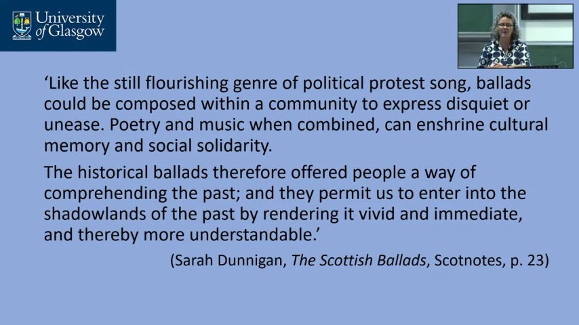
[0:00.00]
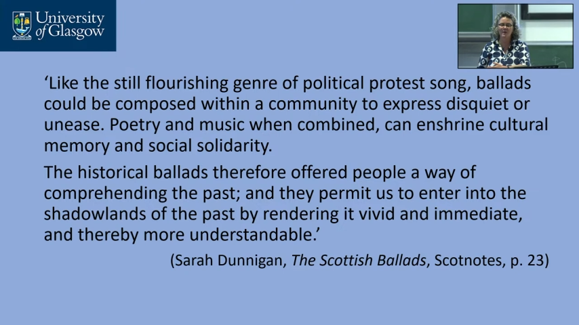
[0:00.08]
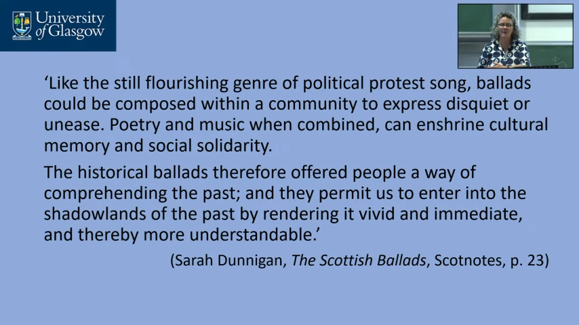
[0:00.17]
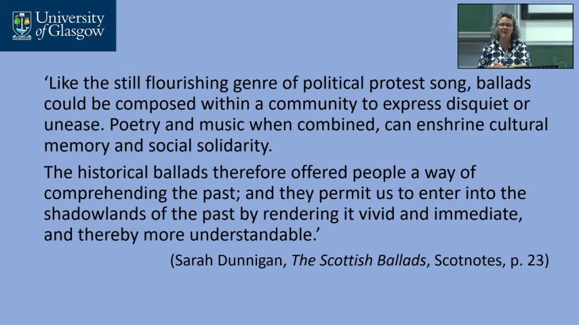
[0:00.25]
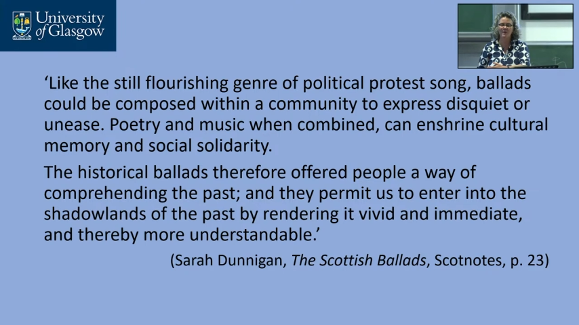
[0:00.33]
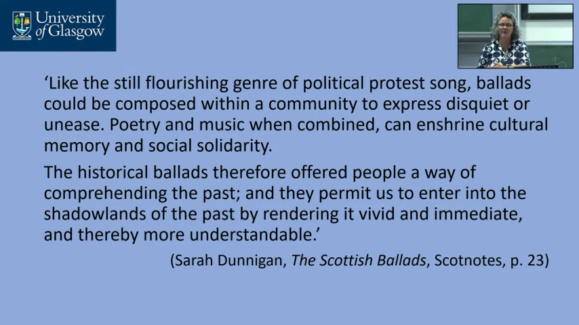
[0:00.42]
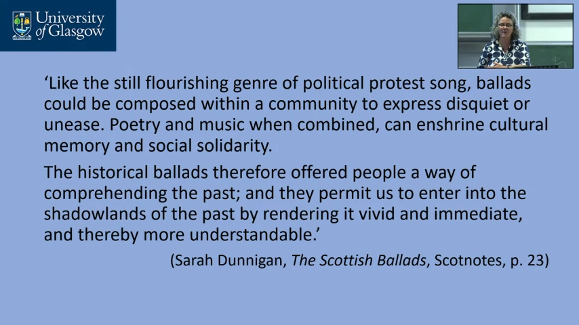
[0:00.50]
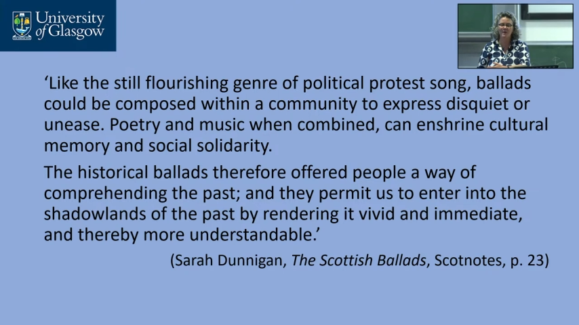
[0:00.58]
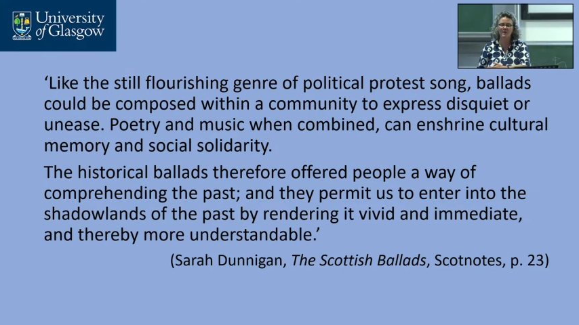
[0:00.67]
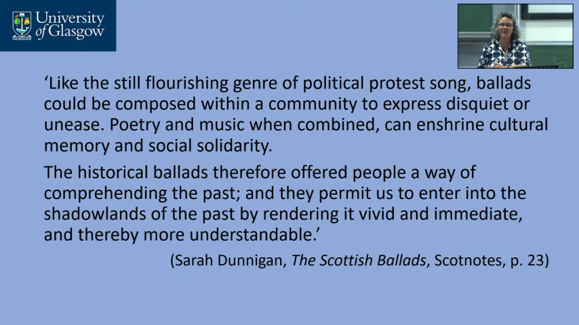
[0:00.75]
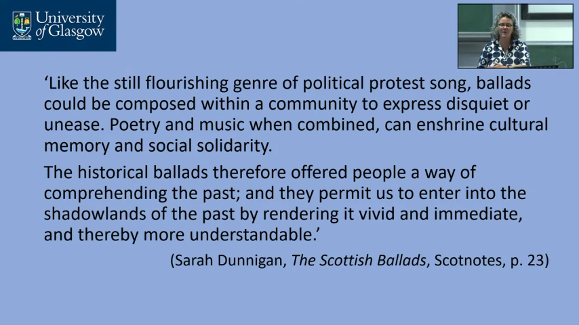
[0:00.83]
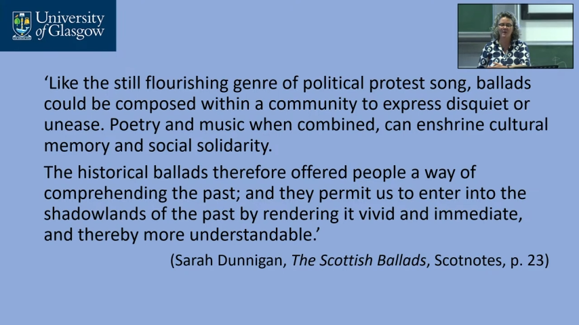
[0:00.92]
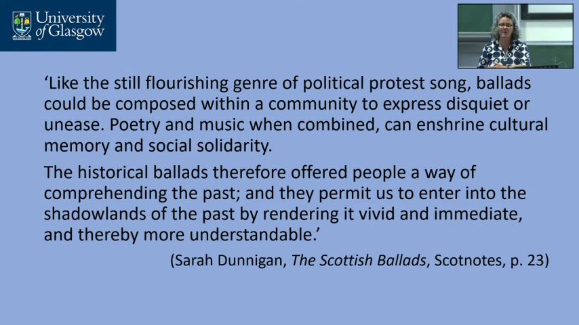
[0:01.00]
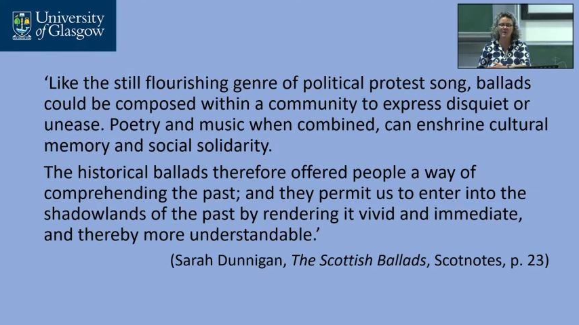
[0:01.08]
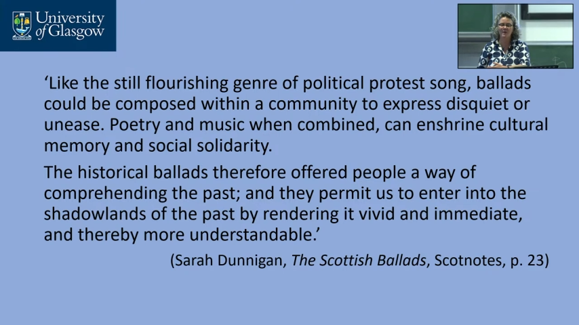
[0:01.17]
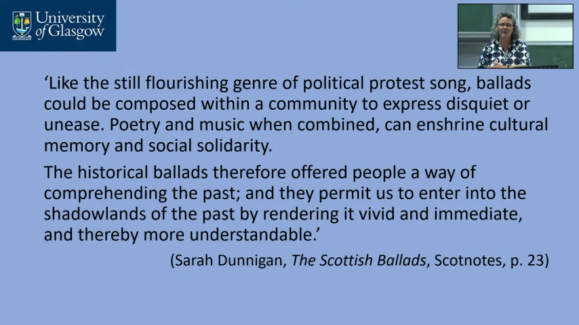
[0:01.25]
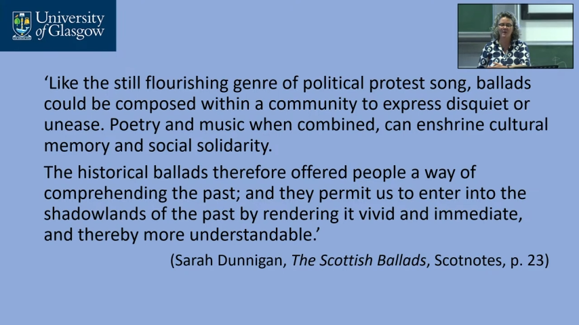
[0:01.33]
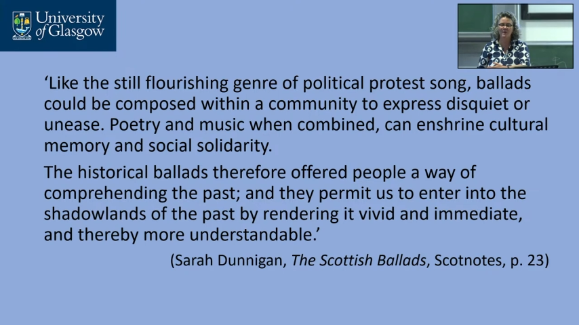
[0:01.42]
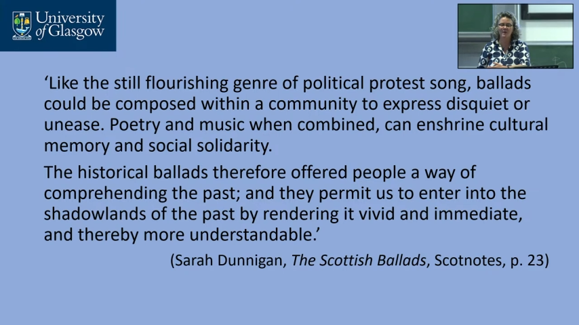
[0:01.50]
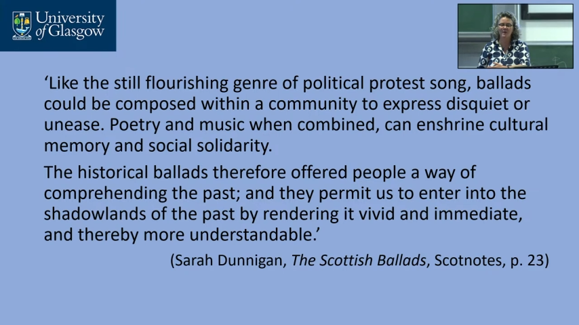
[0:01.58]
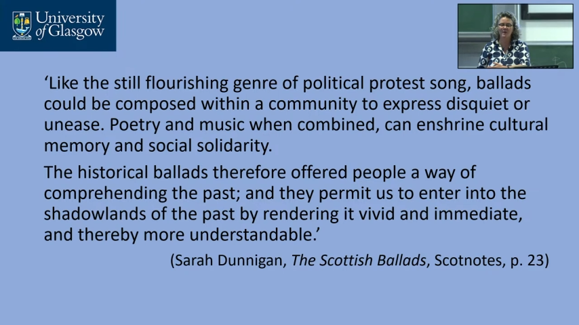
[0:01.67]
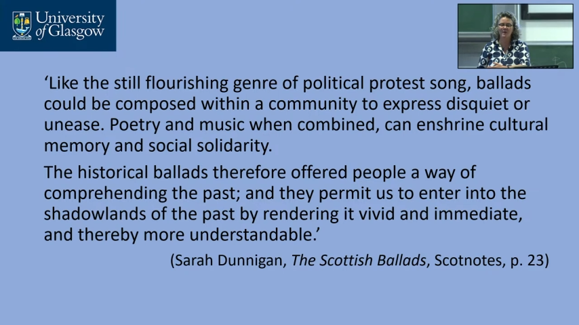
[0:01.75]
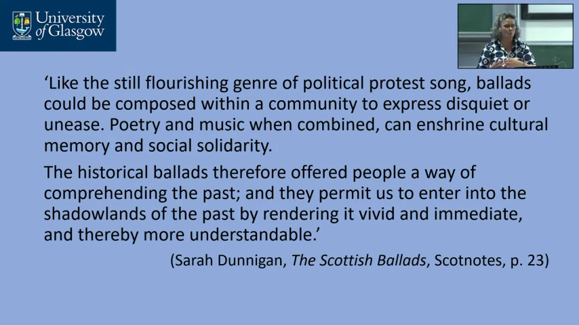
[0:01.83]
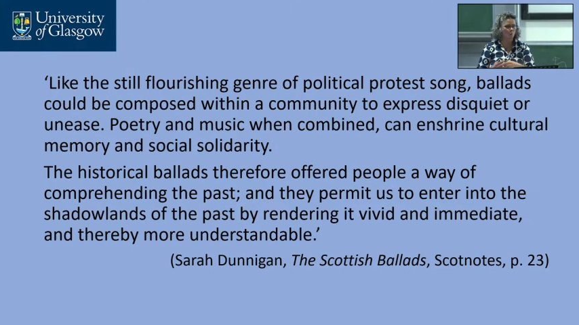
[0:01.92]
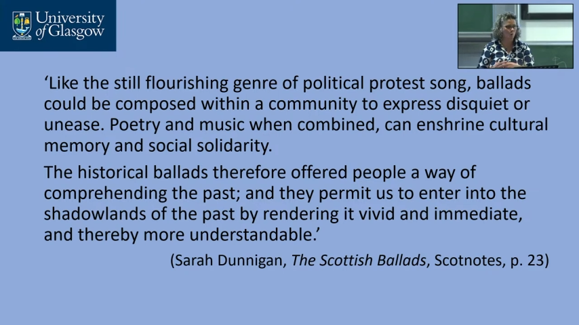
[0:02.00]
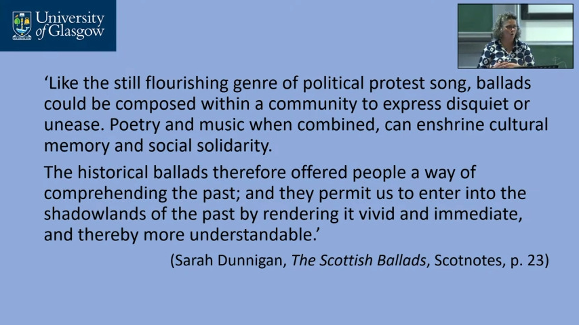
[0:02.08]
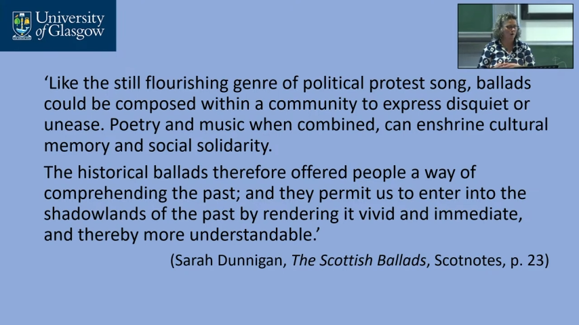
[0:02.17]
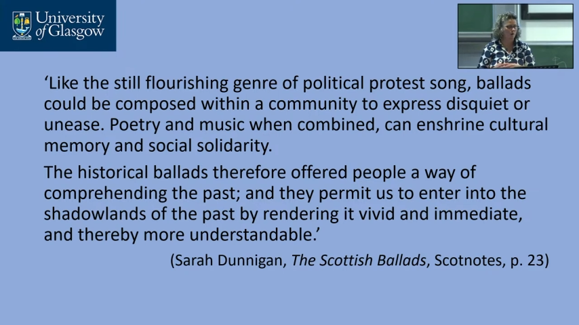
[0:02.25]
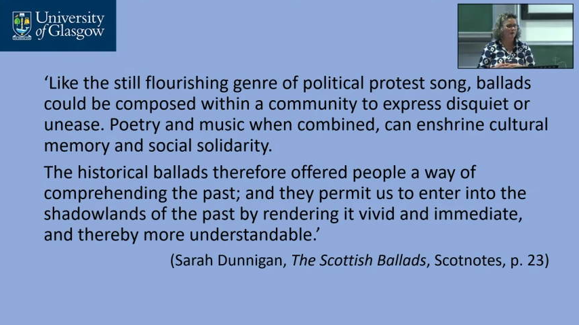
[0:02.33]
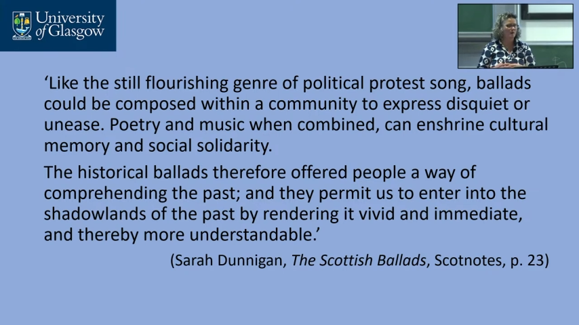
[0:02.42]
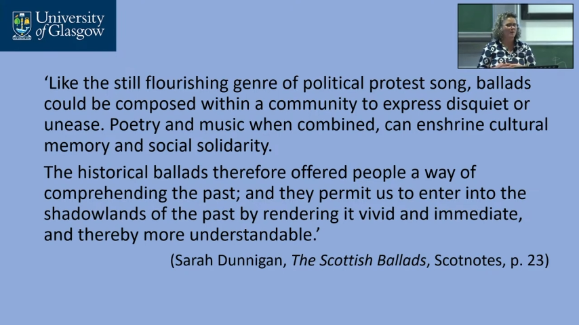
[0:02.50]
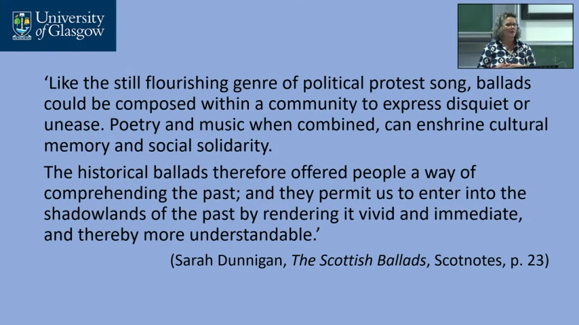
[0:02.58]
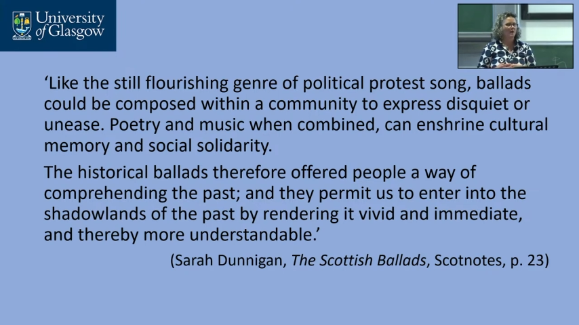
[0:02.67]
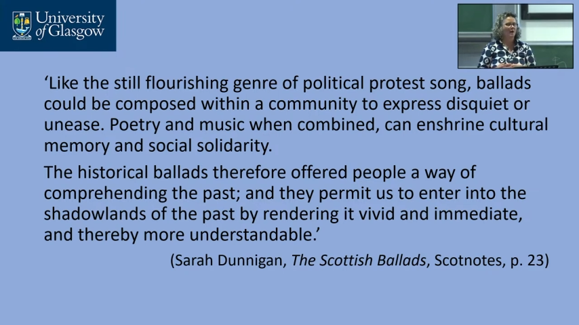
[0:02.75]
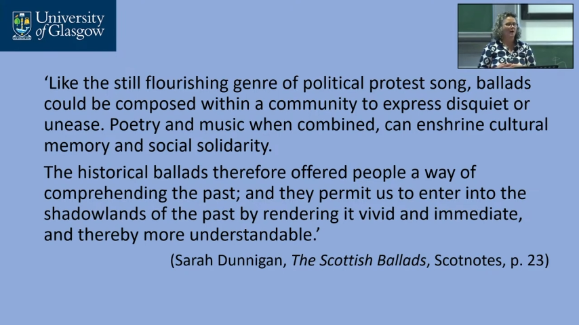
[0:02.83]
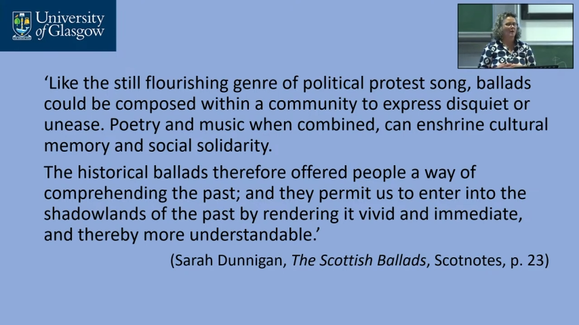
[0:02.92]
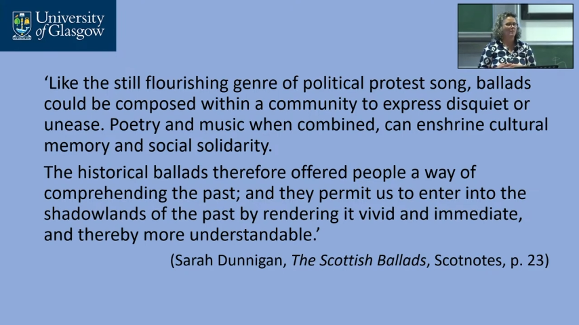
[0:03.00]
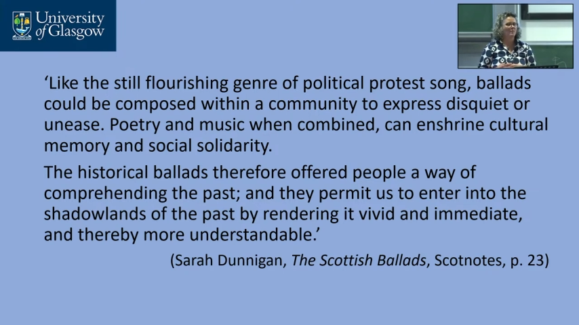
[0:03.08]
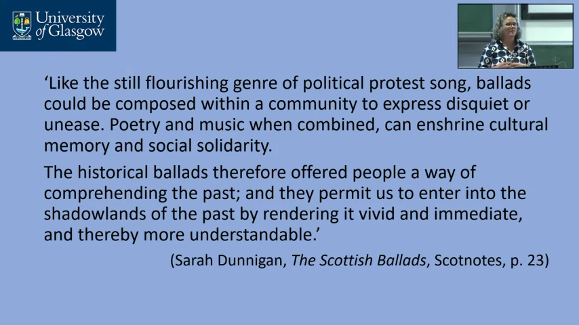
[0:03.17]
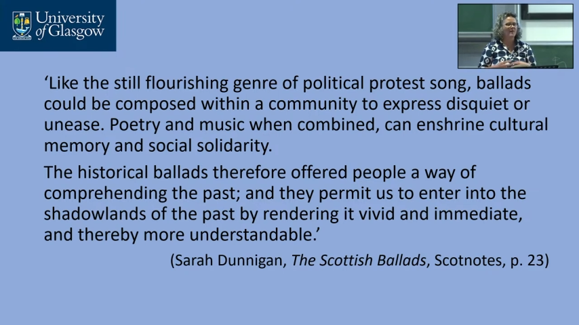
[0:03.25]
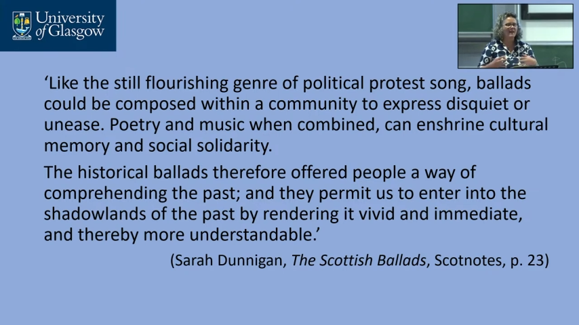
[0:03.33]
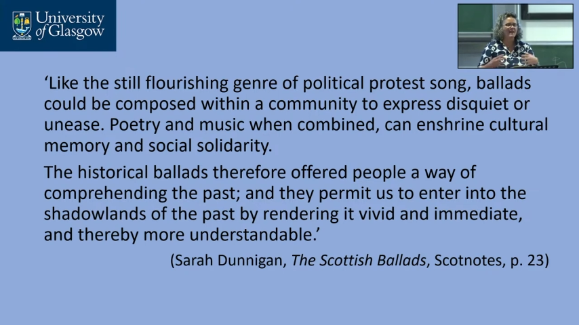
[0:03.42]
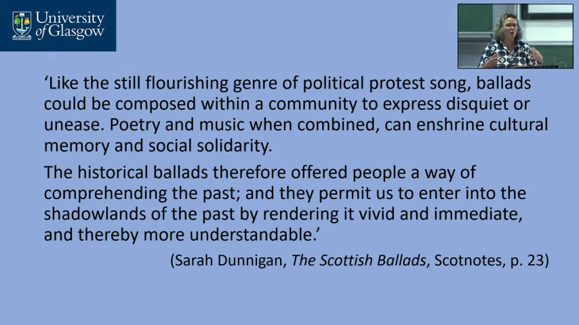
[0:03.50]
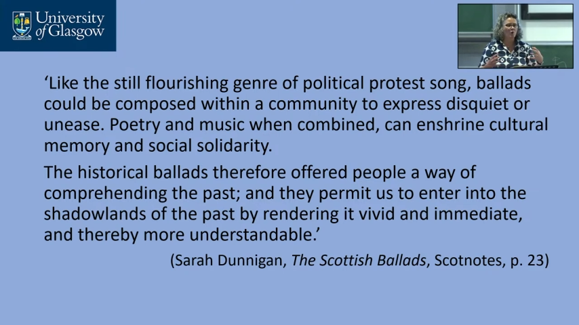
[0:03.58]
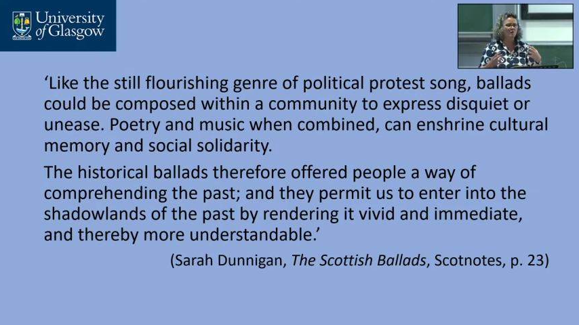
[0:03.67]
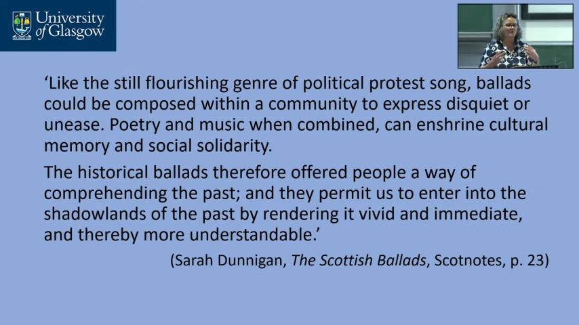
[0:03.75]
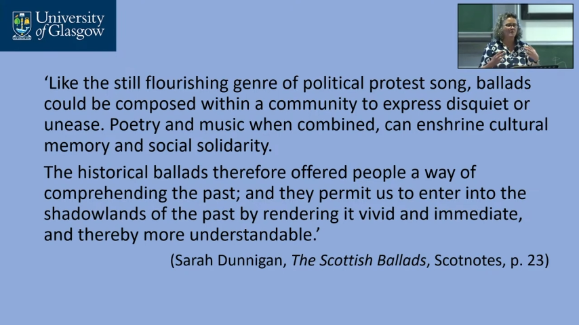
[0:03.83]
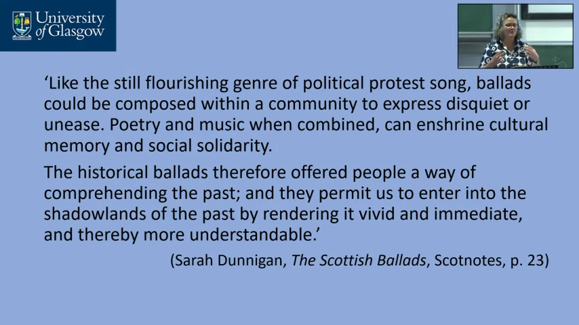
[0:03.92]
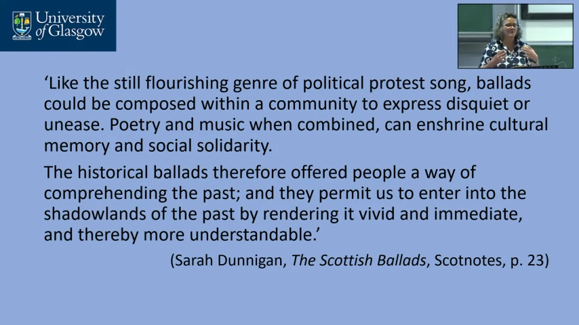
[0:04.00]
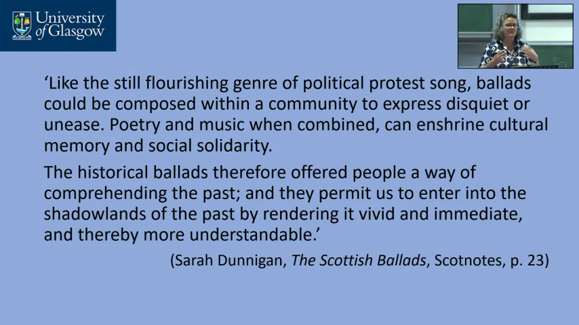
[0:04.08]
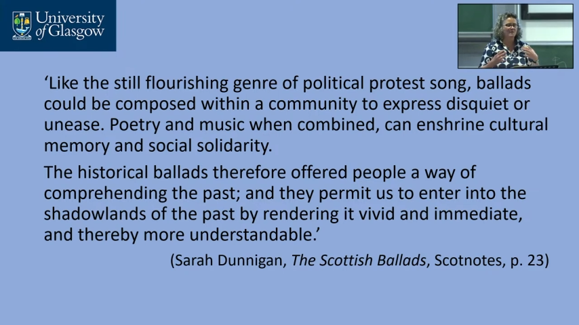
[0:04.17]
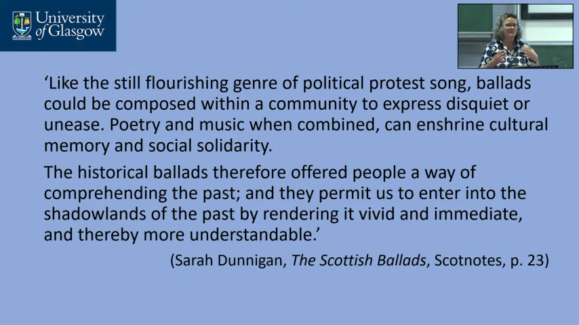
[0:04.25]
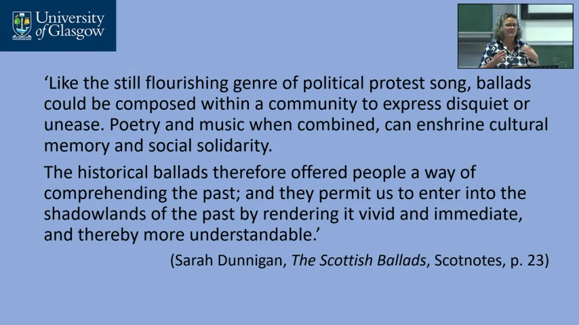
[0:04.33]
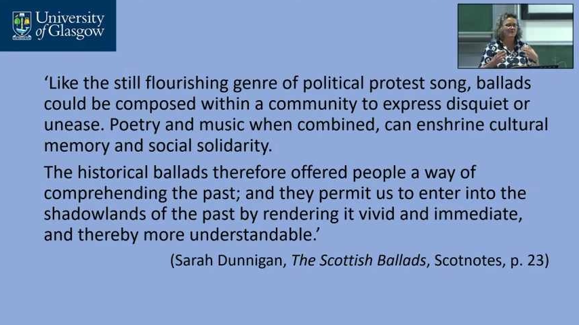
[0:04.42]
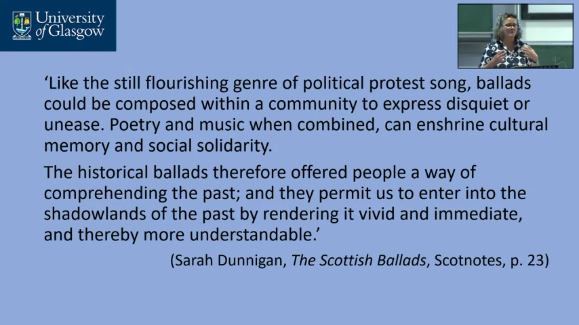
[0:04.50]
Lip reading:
[unreadable: no face in view]